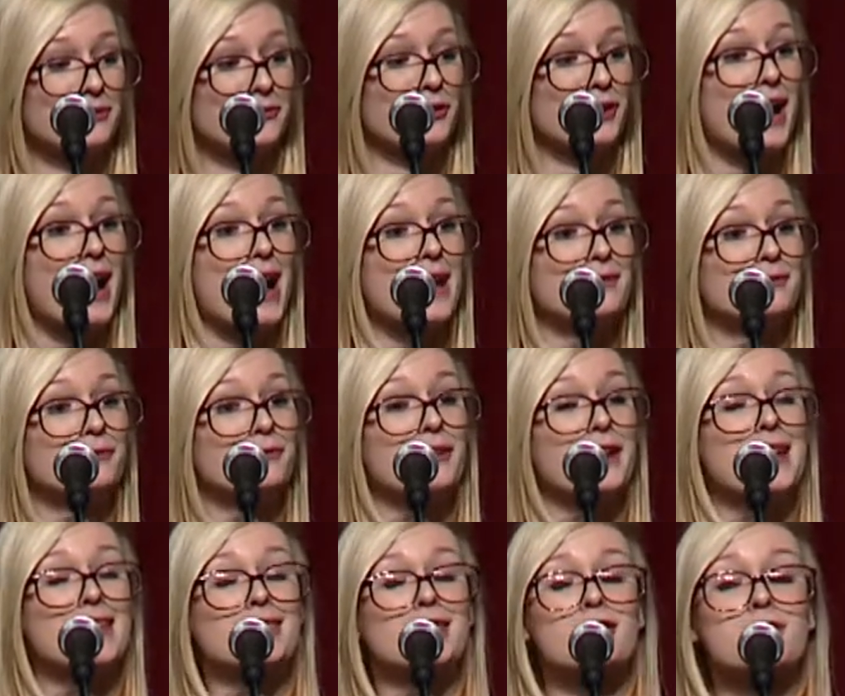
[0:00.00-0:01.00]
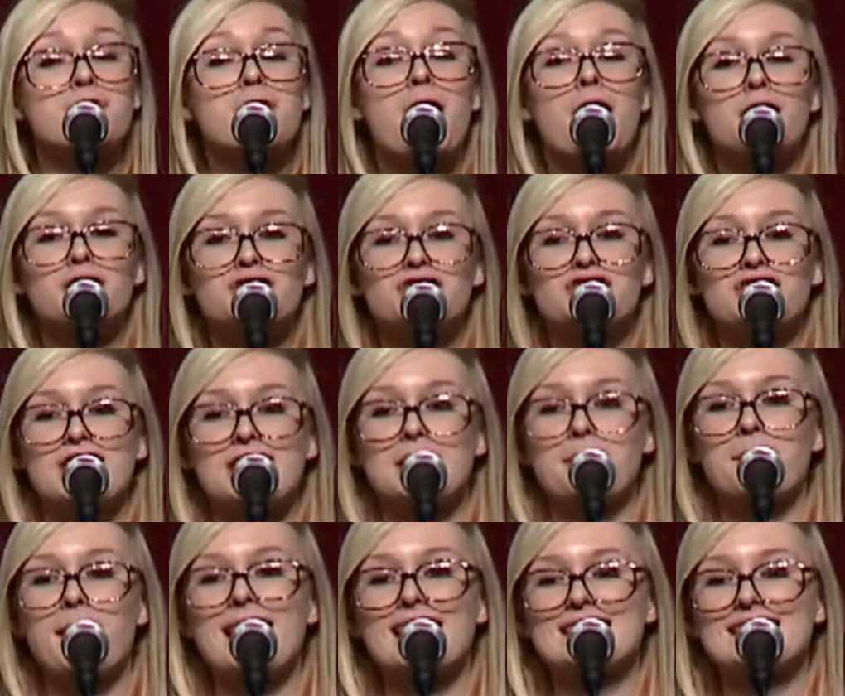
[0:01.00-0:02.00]
forgotten faith, her parched
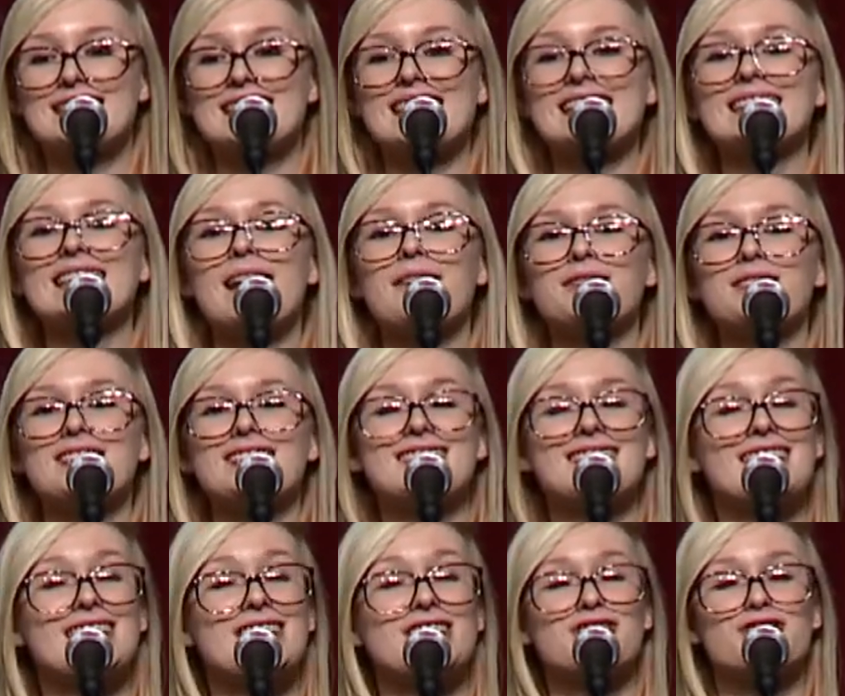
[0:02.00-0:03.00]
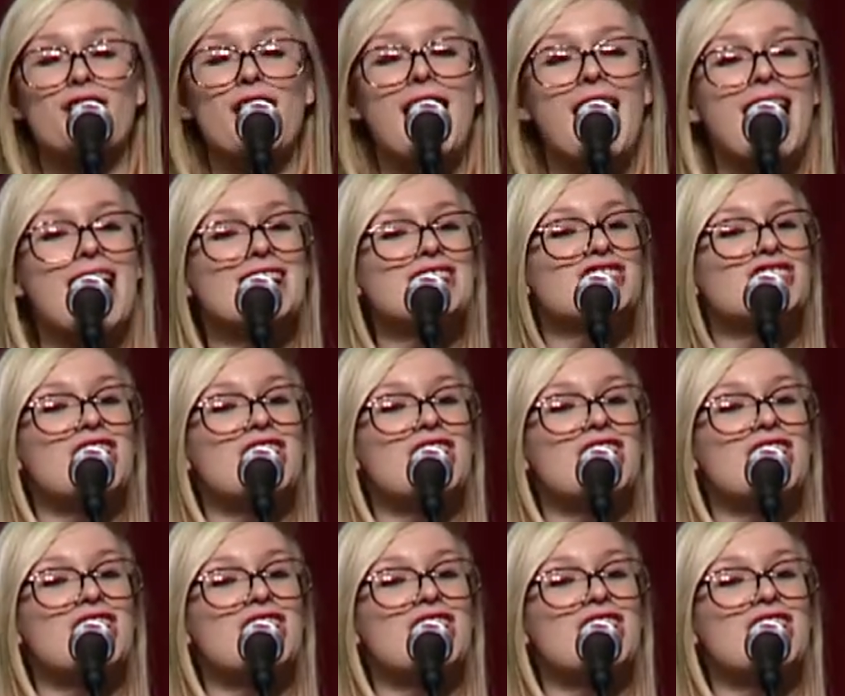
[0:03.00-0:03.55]
animosity left the city dry.